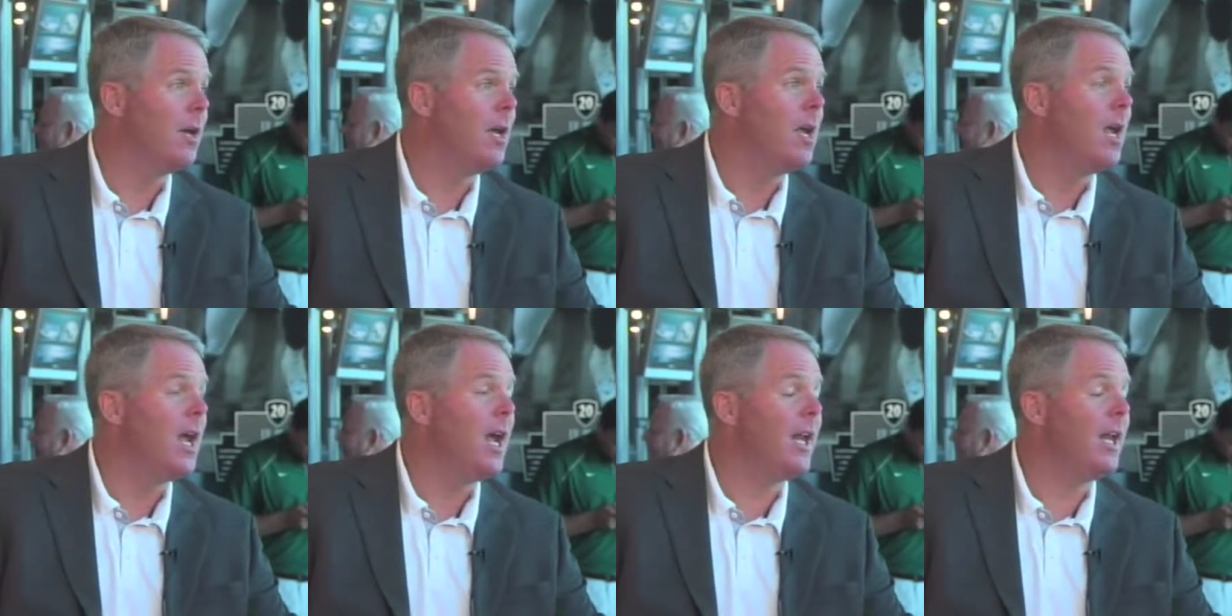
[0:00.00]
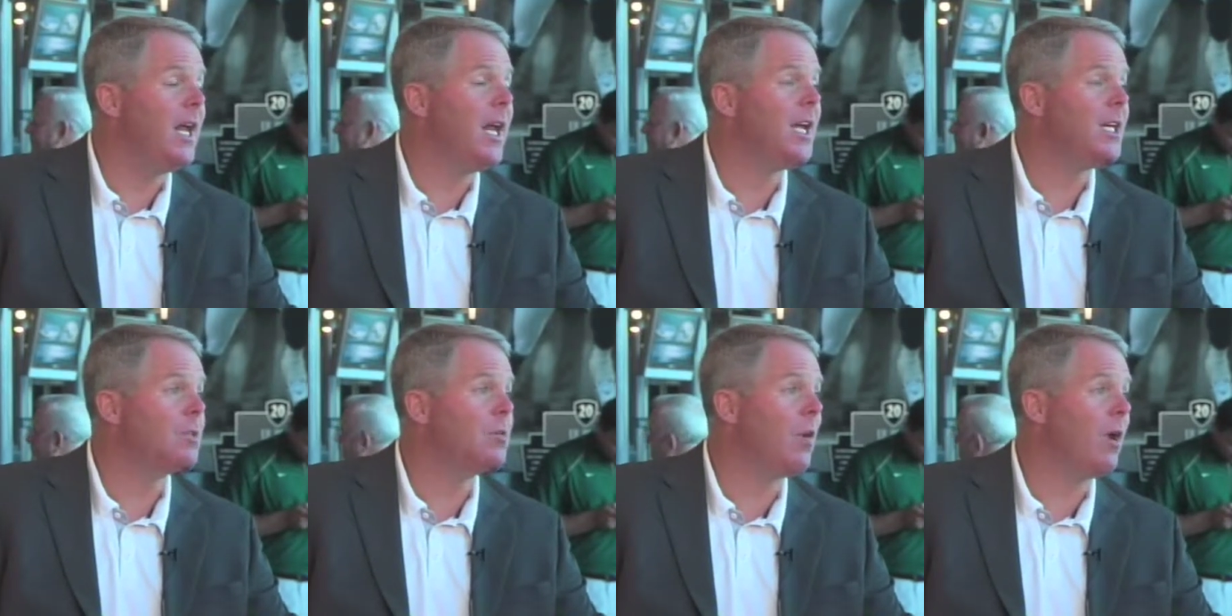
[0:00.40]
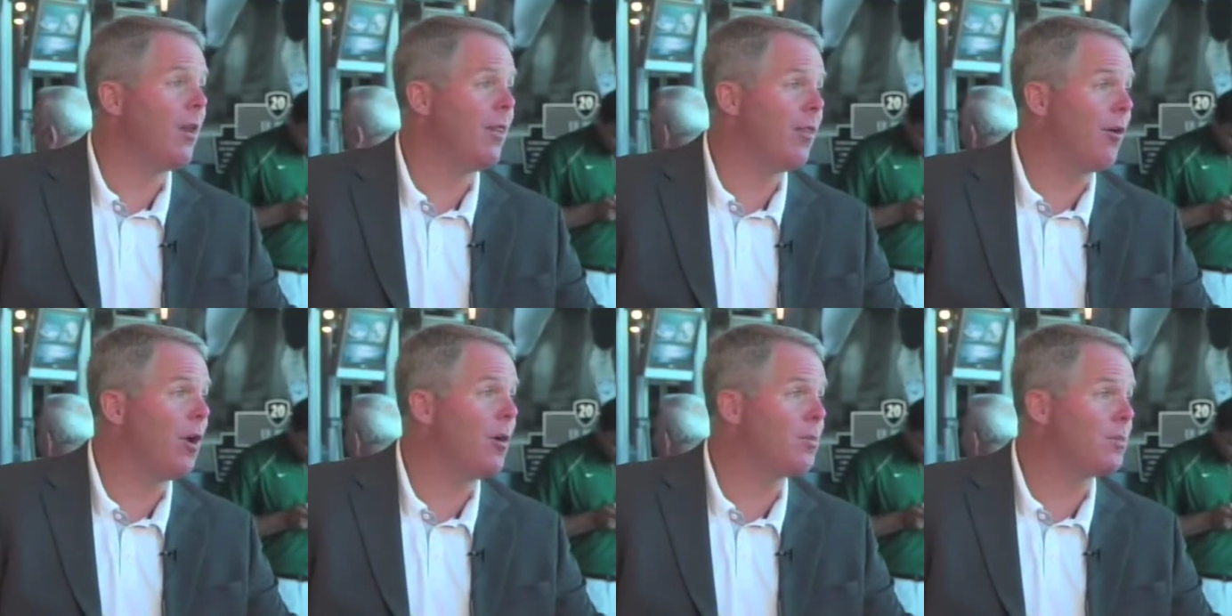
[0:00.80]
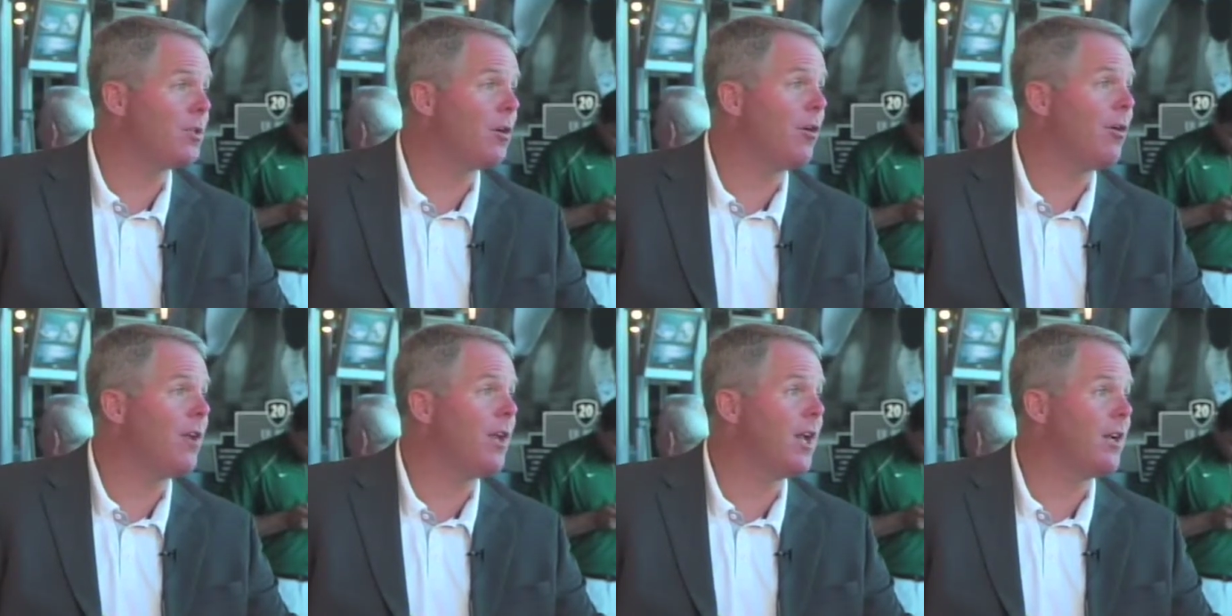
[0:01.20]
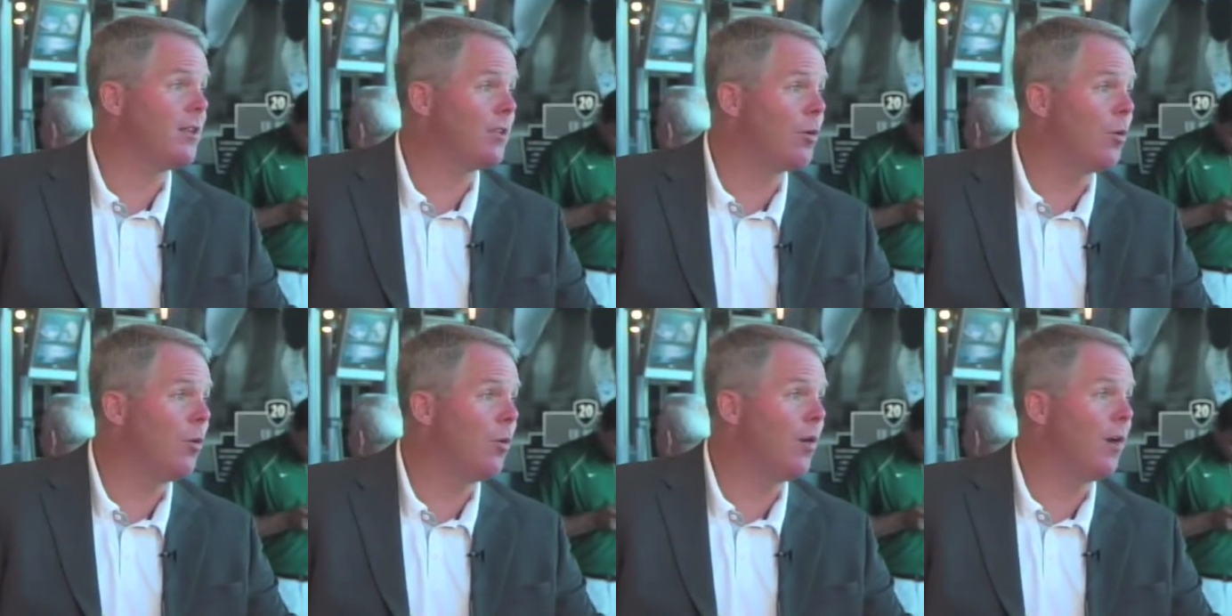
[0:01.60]
and Antoine Tharp started
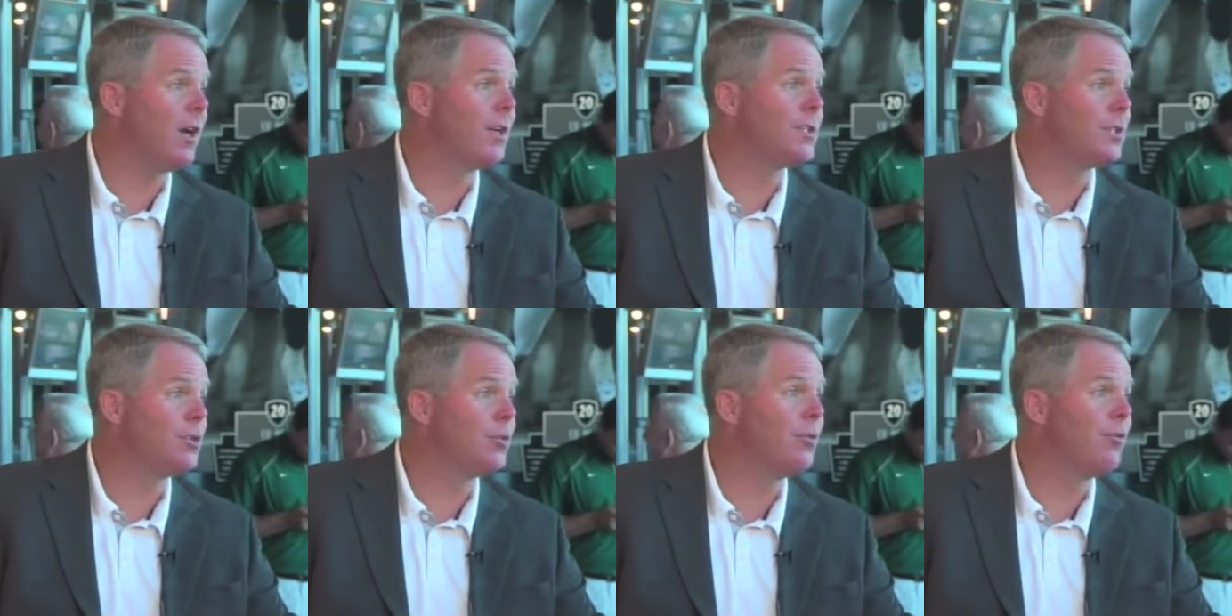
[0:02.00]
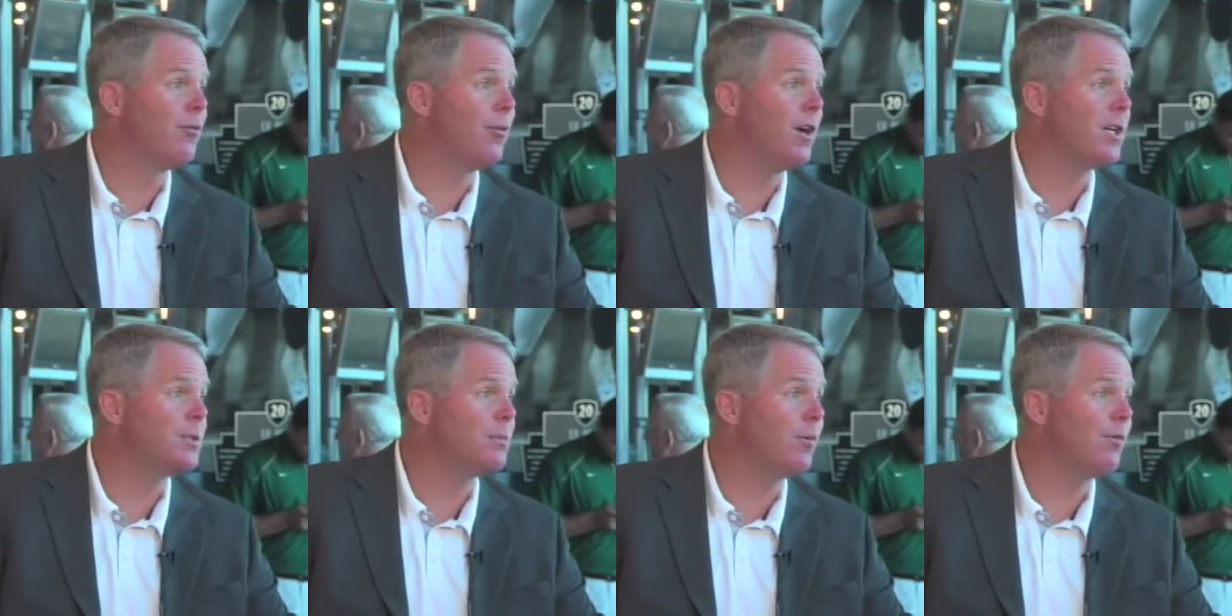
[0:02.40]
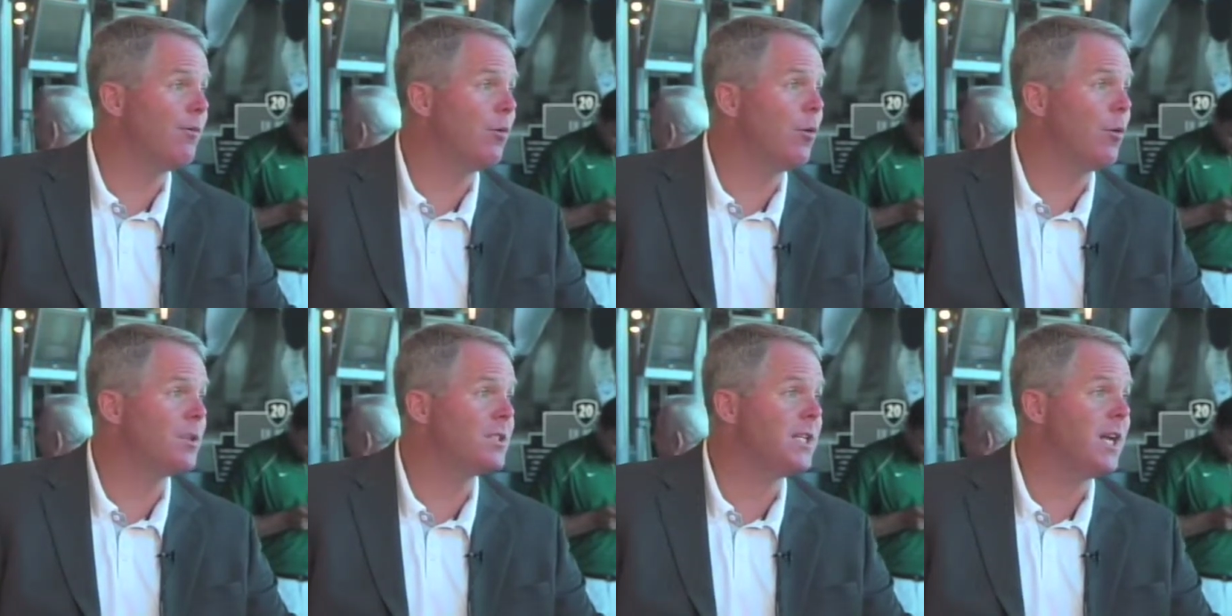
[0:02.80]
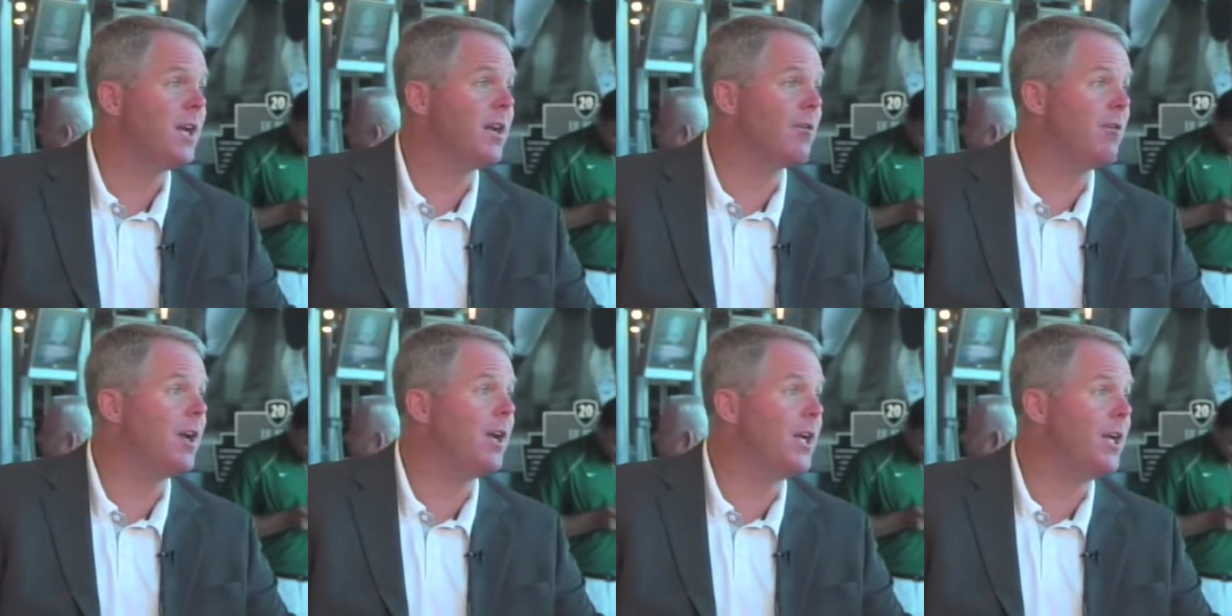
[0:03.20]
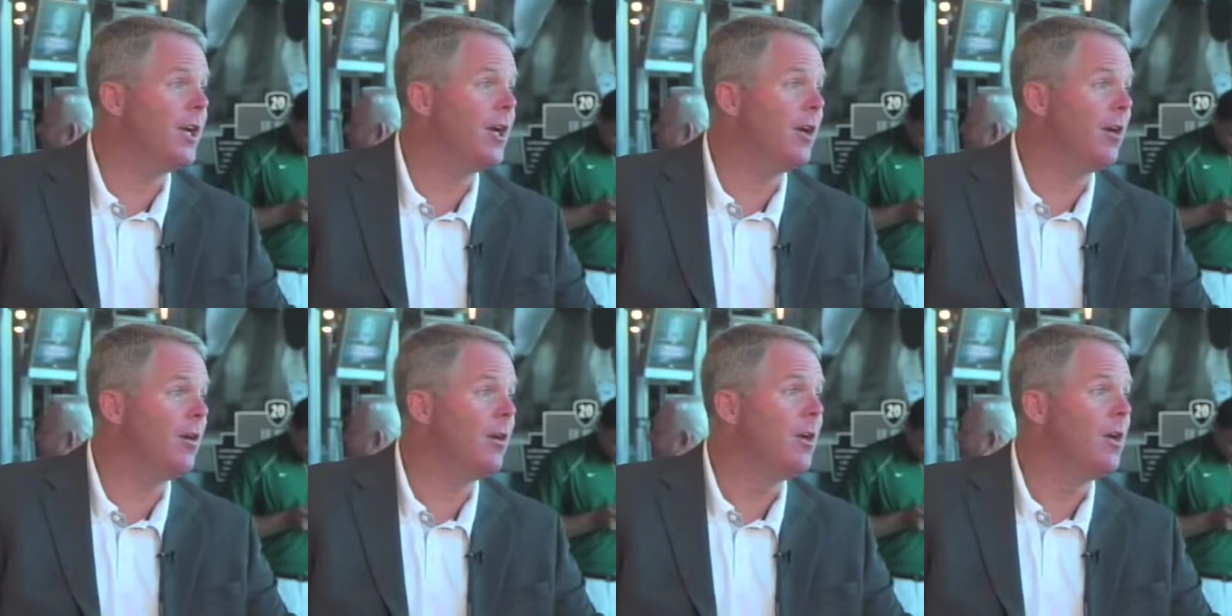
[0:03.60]
at corner as a true freshman for us. And had a great
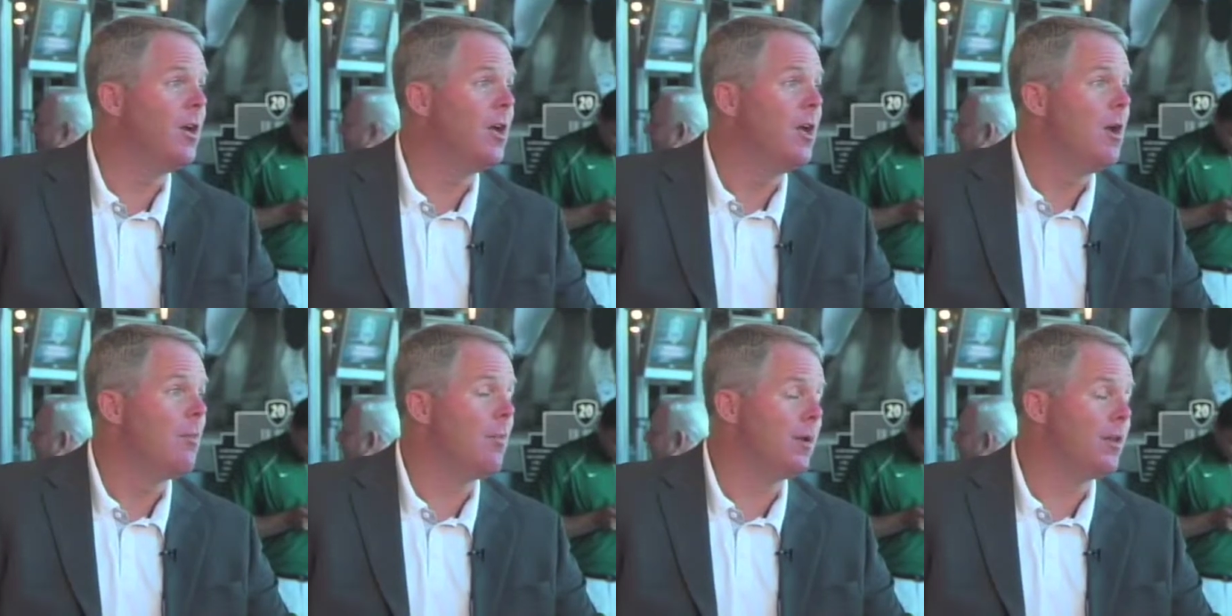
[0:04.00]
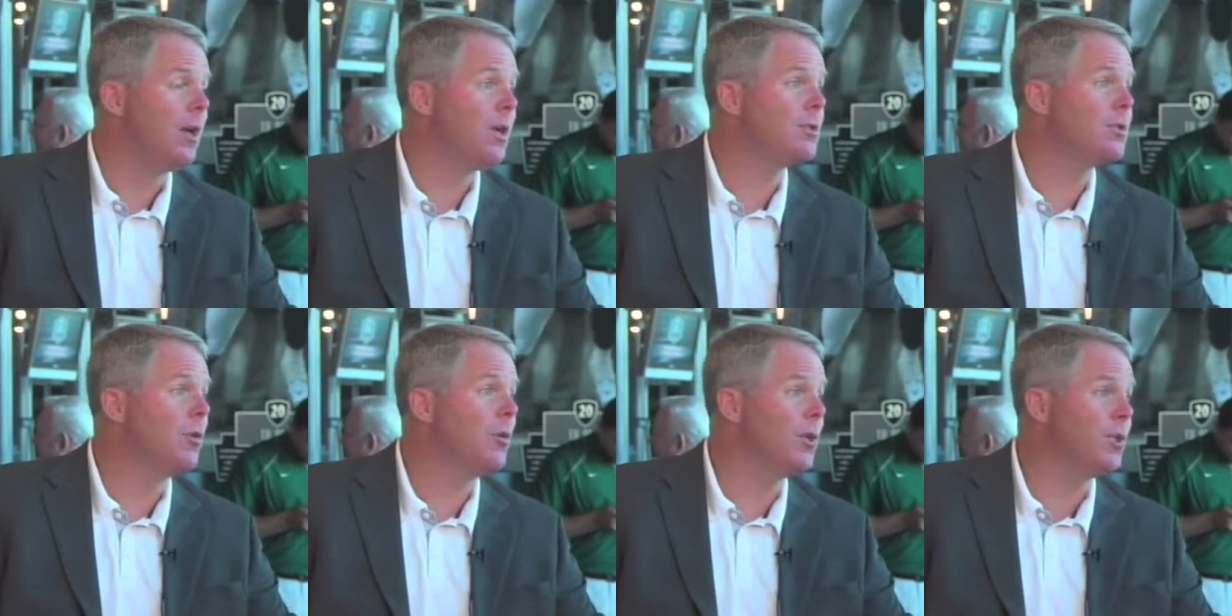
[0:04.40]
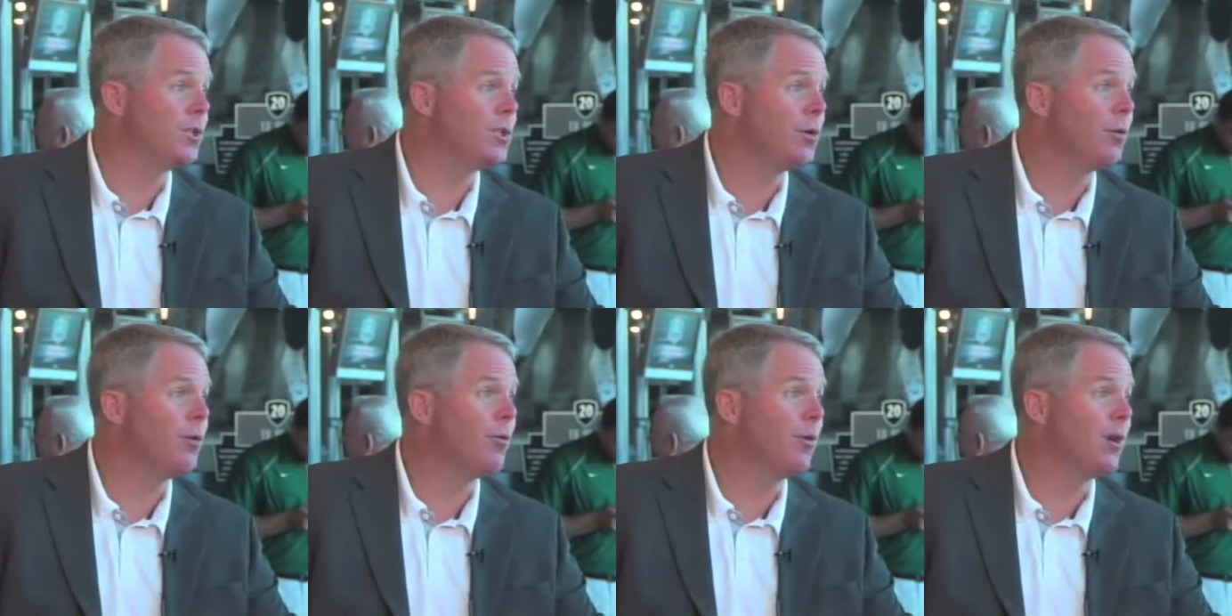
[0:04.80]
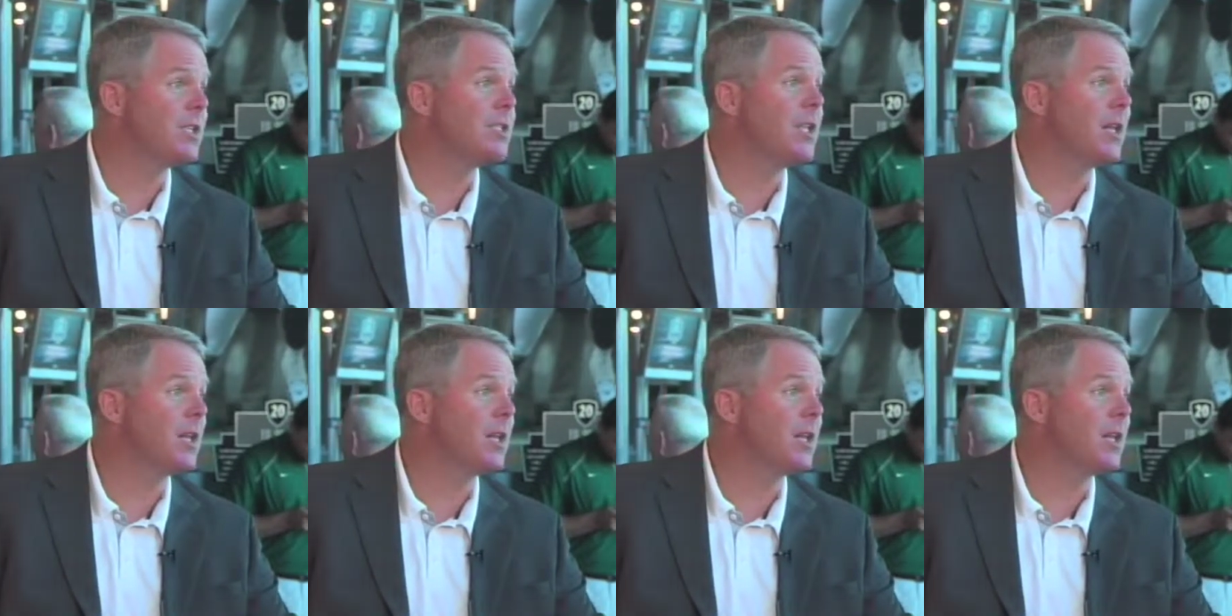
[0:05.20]
year, but that's only two. The rest of the